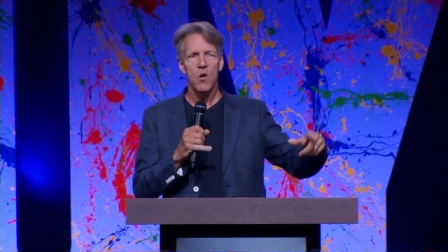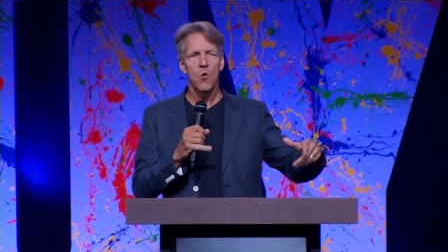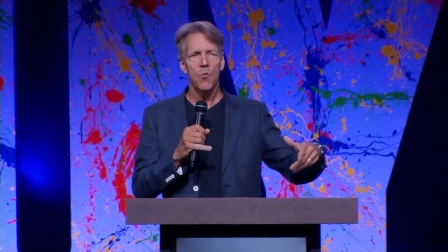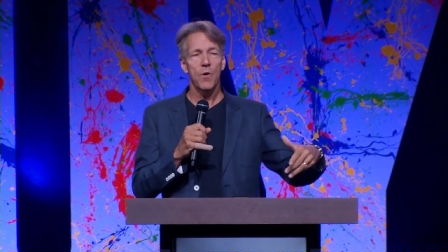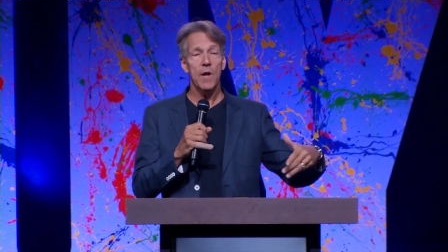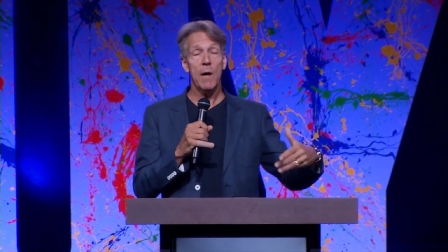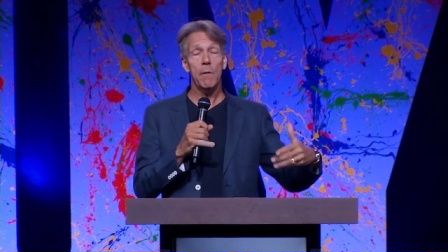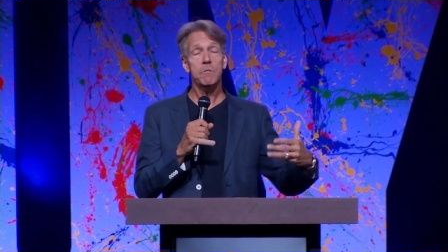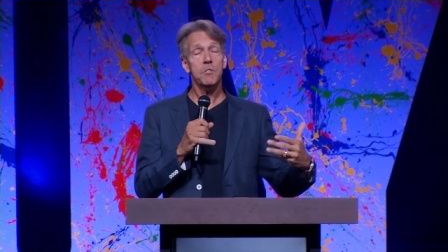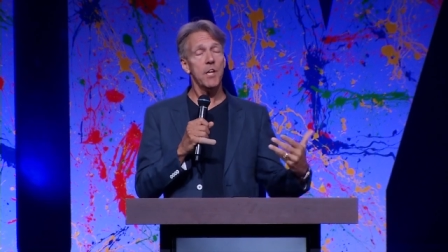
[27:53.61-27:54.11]

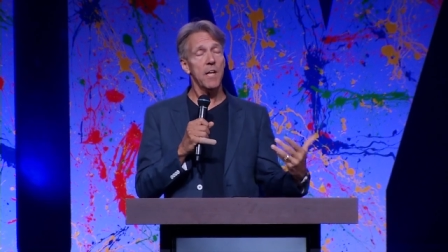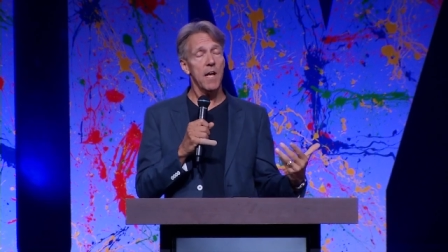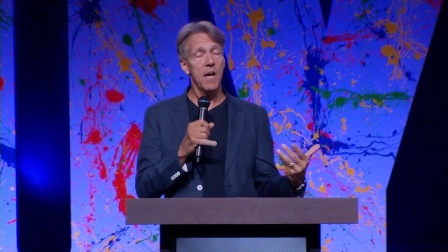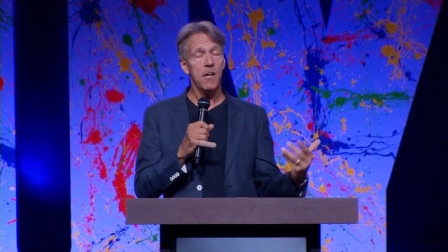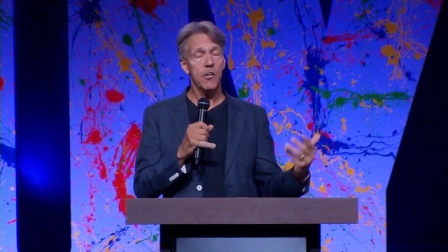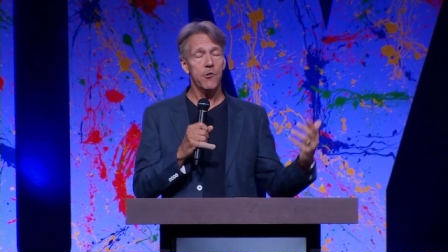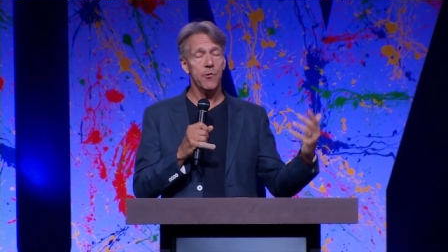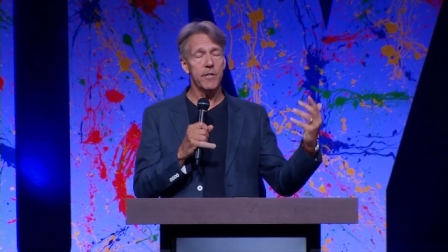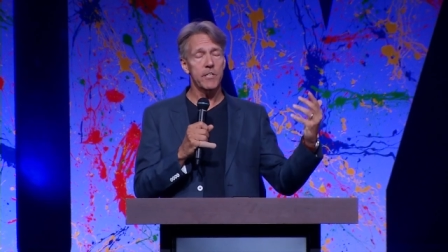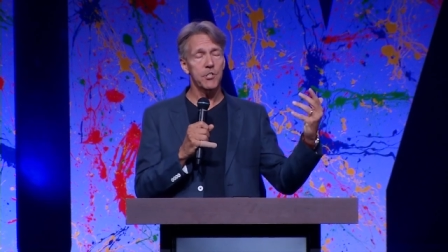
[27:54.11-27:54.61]
When I was a
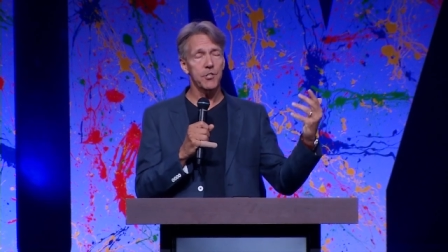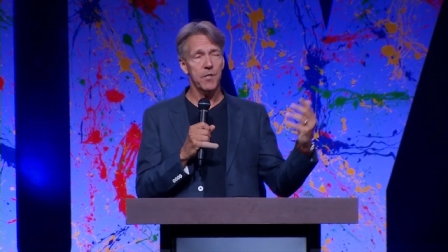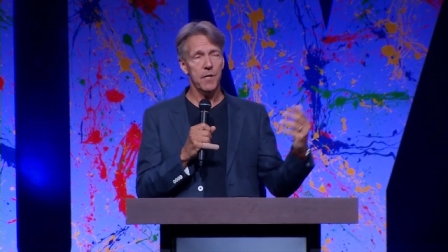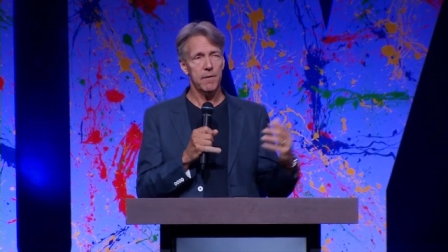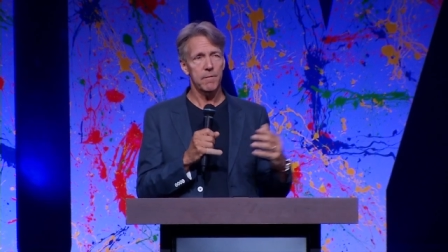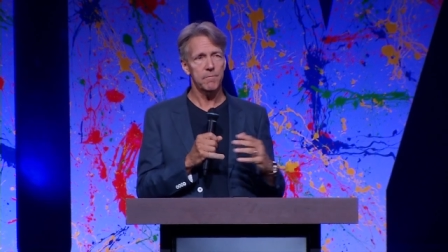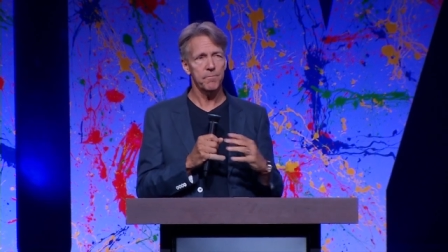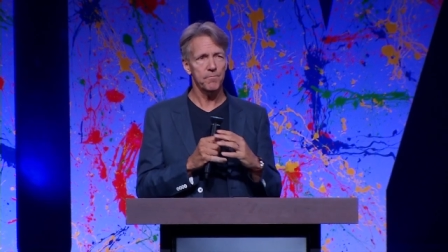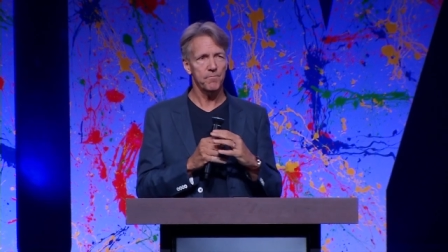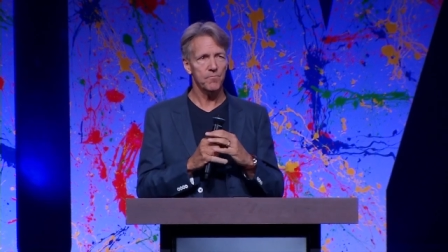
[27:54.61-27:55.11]
young
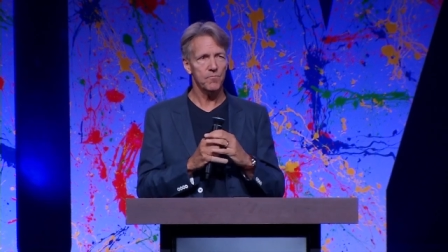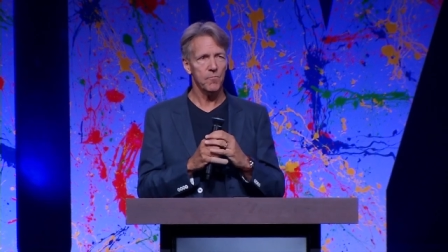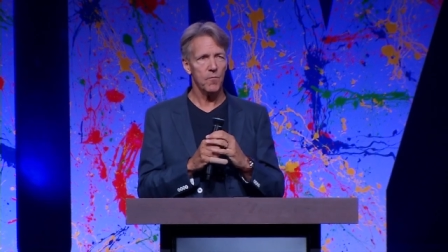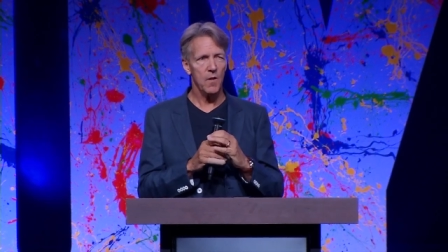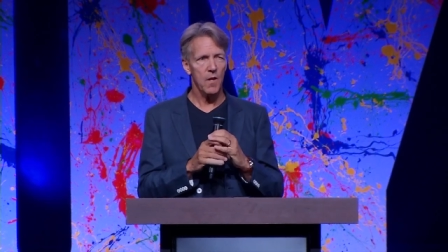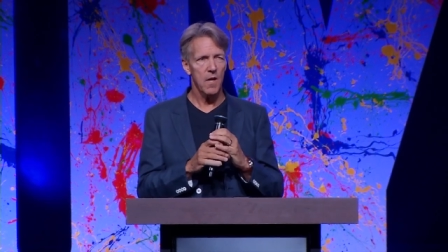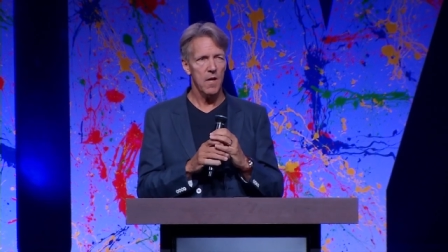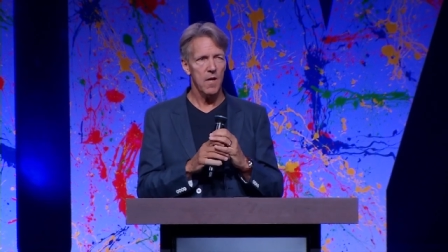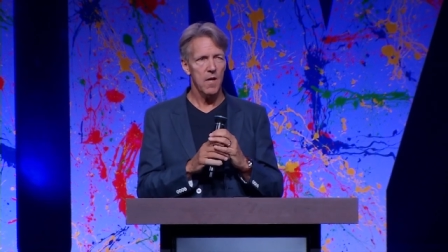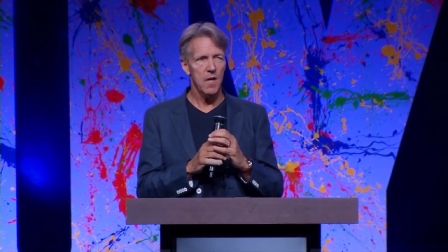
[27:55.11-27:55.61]
Christian,
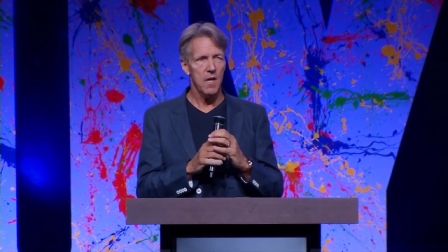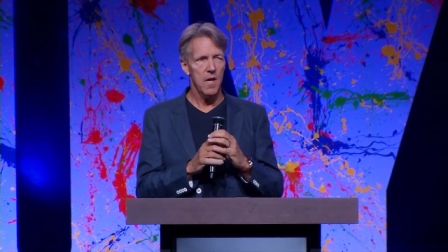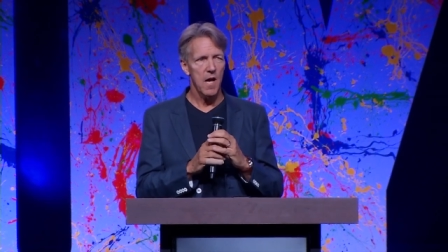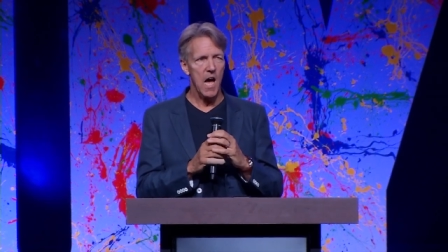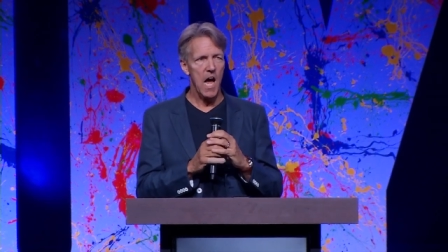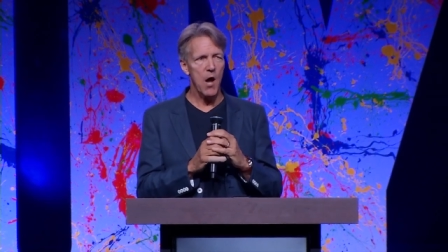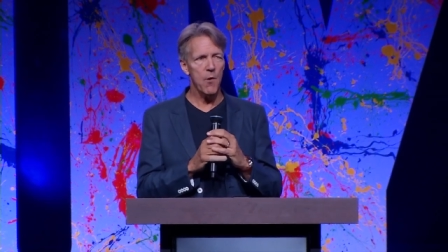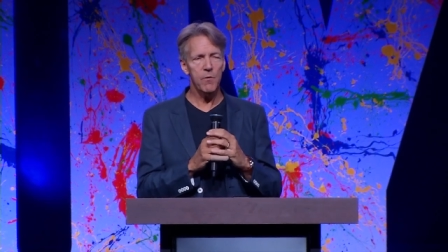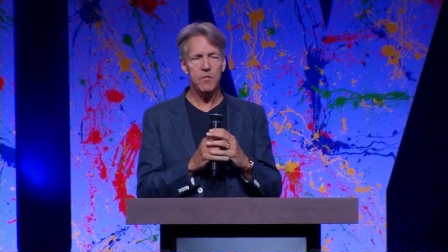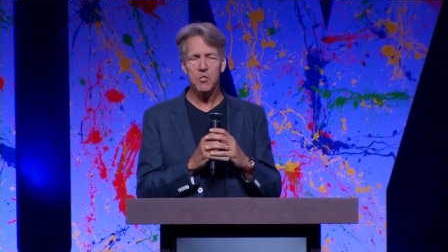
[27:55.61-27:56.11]

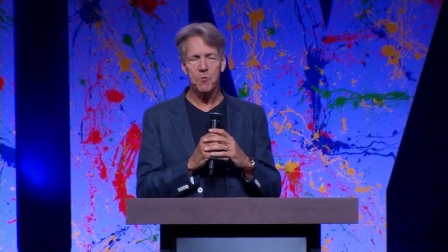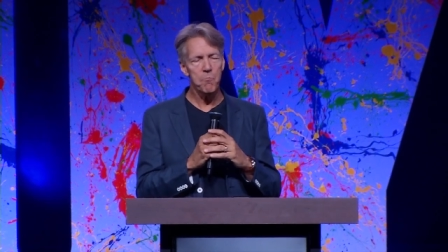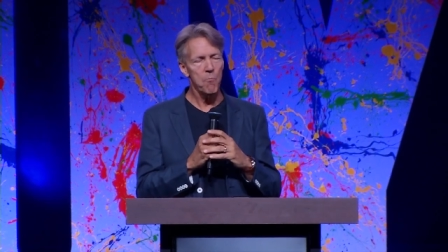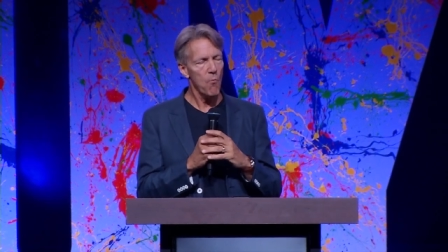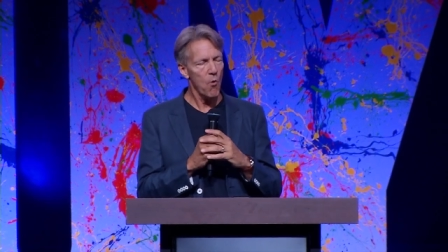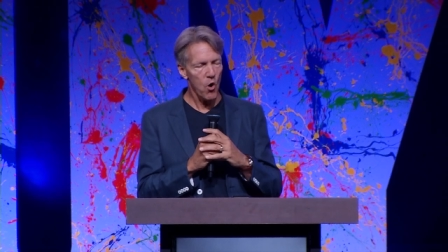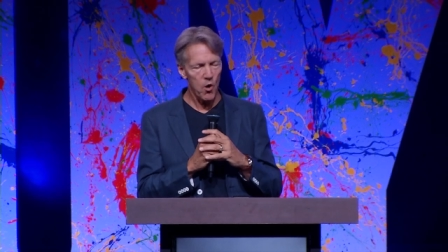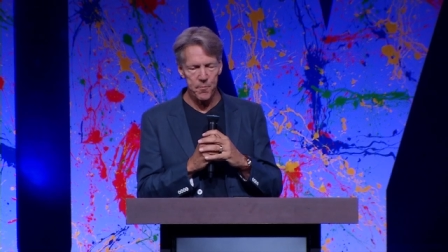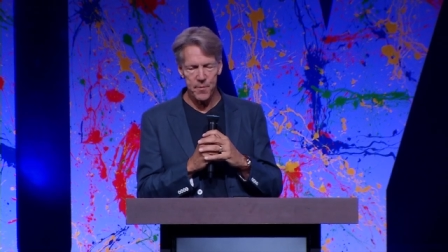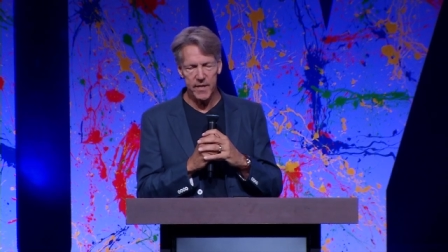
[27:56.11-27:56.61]
I was
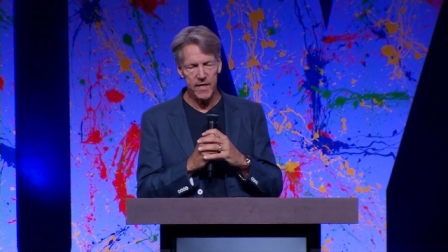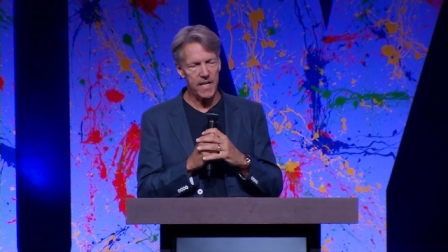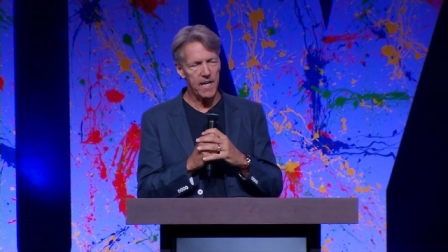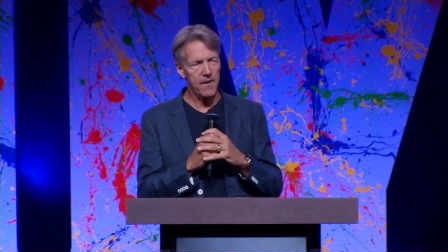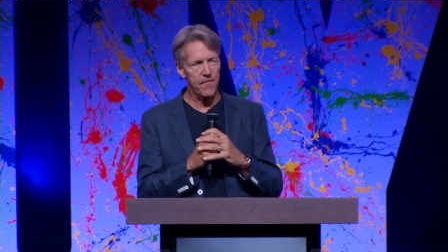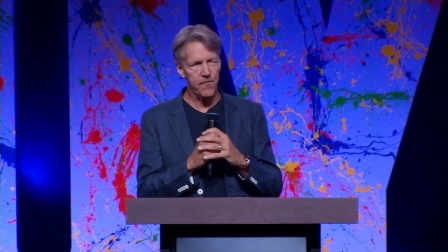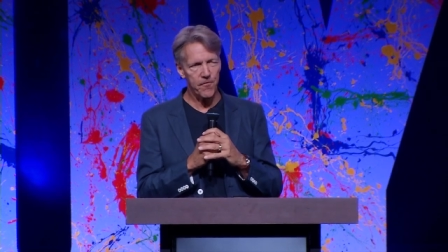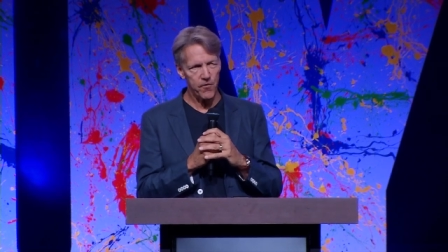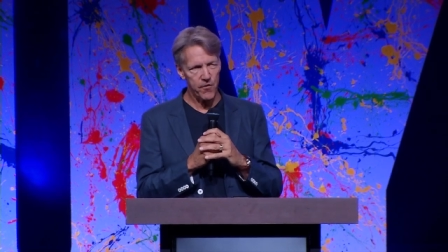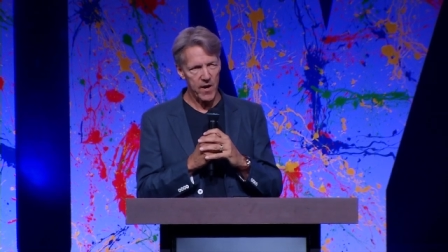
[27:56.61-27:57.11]
morbidly
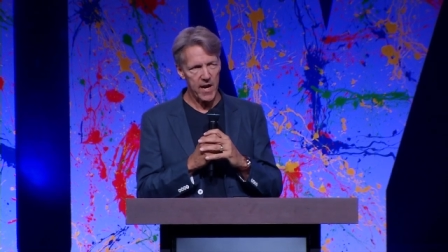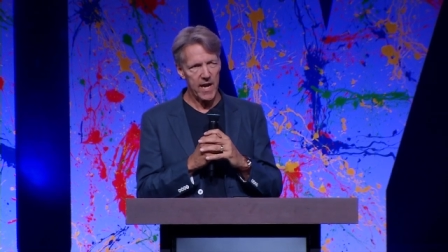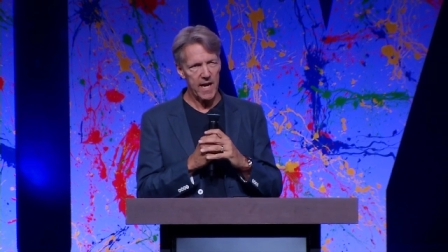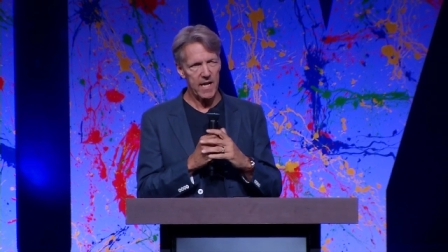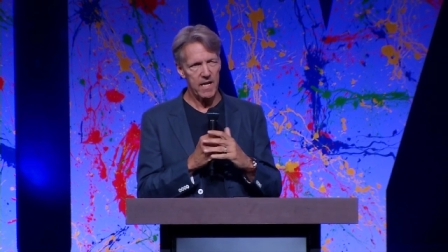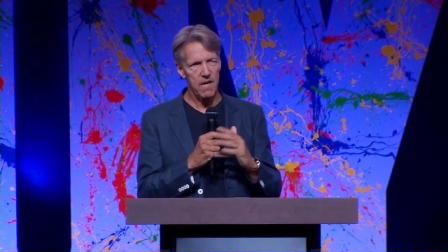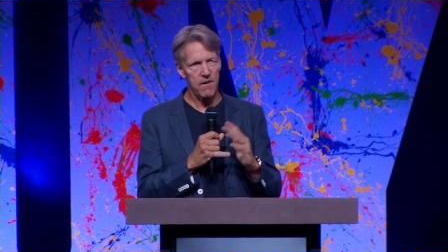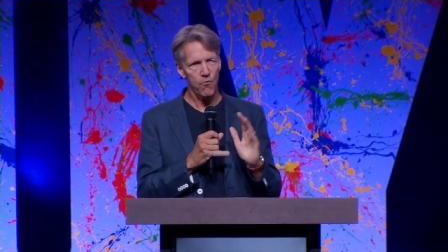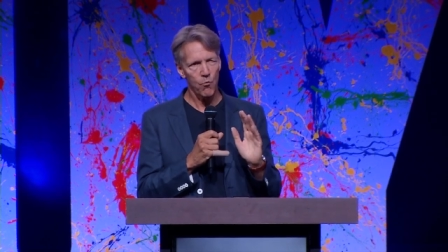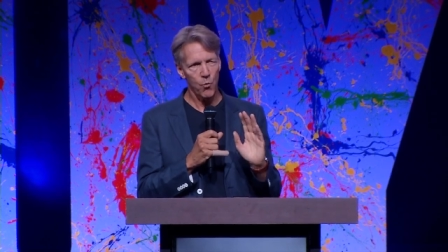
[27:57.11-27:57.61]

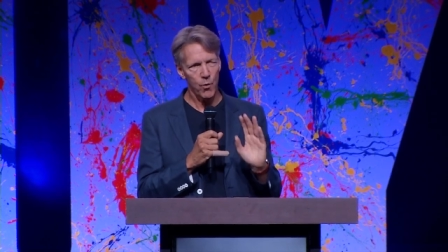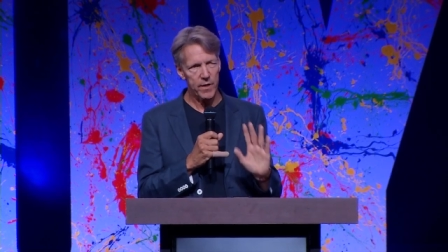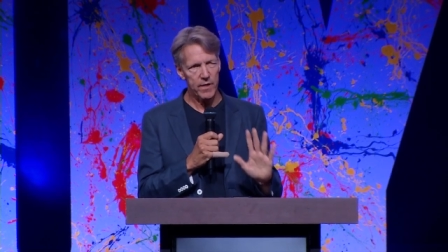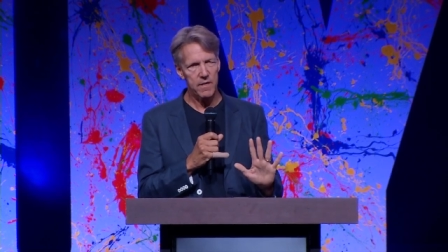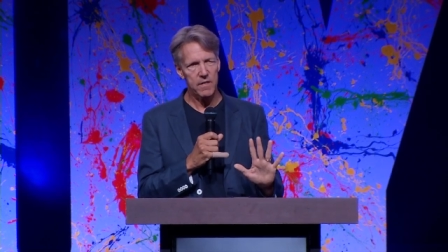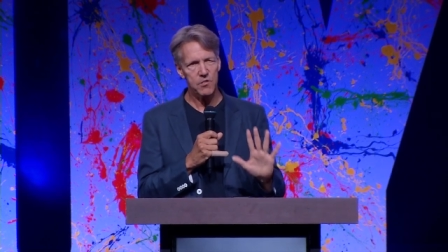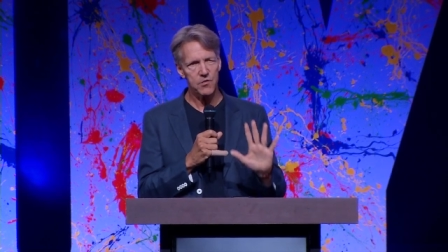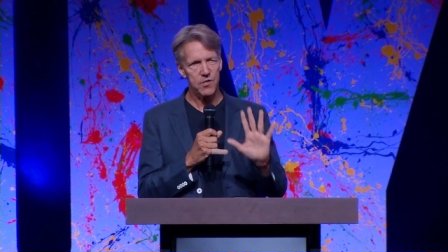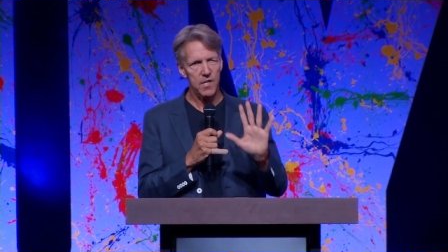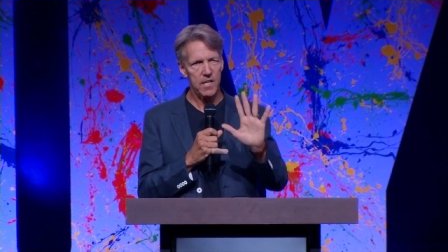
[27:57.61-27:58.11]
afraid of
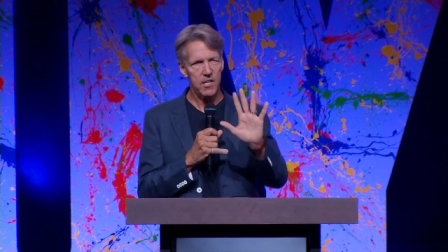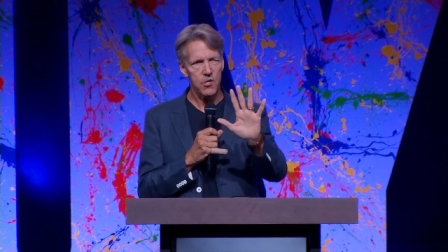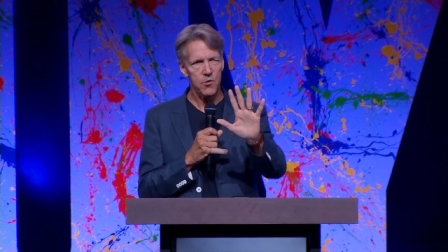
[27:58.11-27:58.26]
witnessing